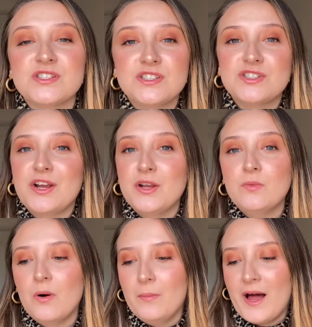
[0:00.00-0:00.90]
show you
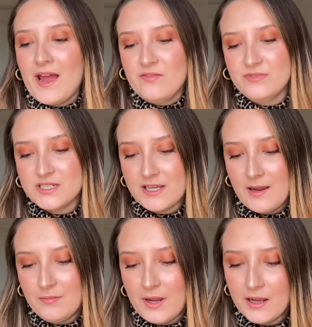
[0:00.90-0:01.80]
what my everyday
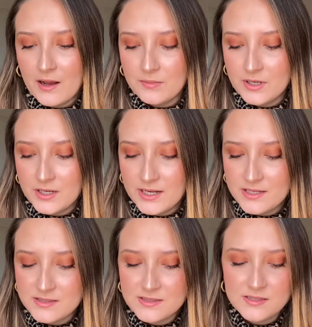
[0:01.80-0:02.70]
makeup look
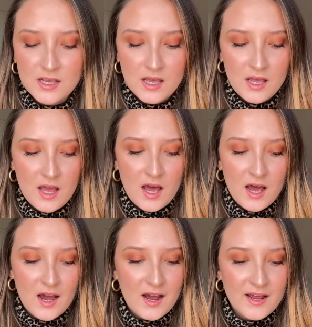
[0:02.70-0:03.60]
is.
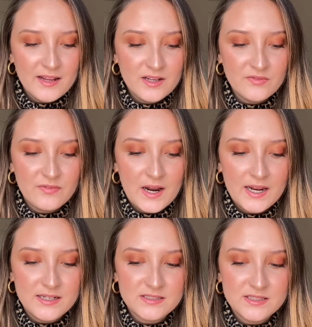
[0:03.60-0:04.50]
I
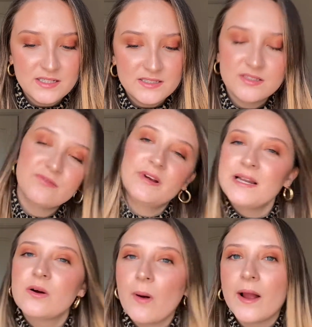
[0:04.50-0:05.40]
find this really
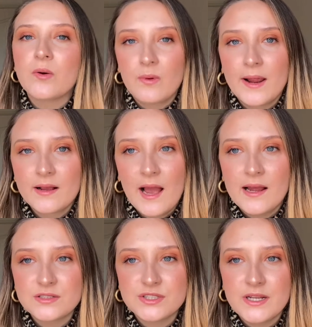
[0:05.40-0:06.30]
quite quick
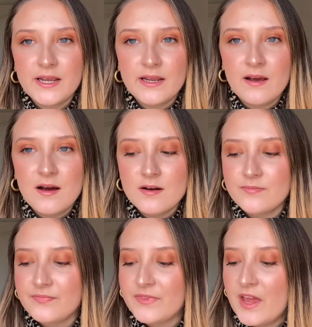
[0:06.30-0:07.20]
actually.
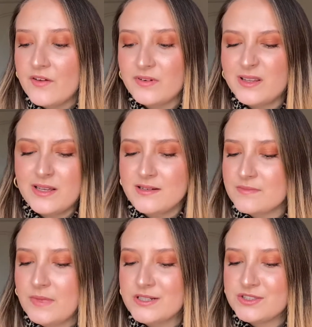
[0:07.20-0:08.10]
Everything is
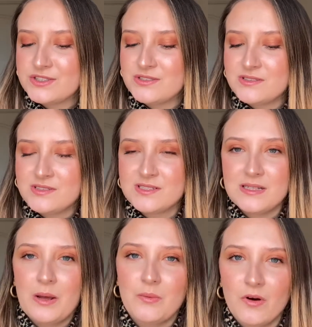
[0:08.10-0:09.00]
much
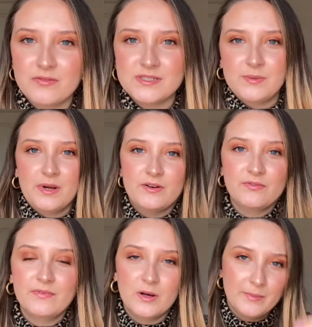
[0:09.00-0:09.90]
slower obviously when you're
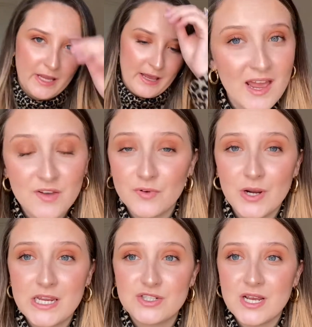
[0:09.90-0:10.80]
filming it. If you're
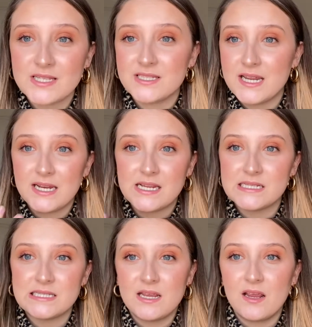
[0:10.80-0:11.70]
interested in
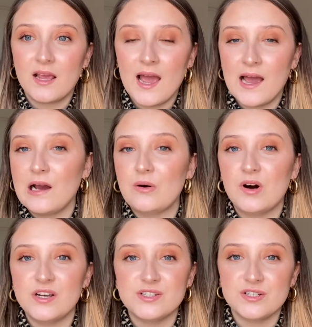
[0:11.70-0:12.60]
seeing how
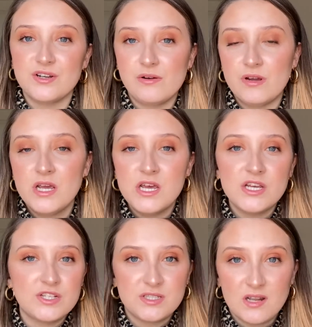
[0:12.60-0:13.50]
I do
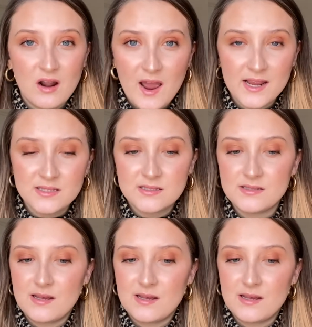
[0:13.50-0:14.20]
just a nice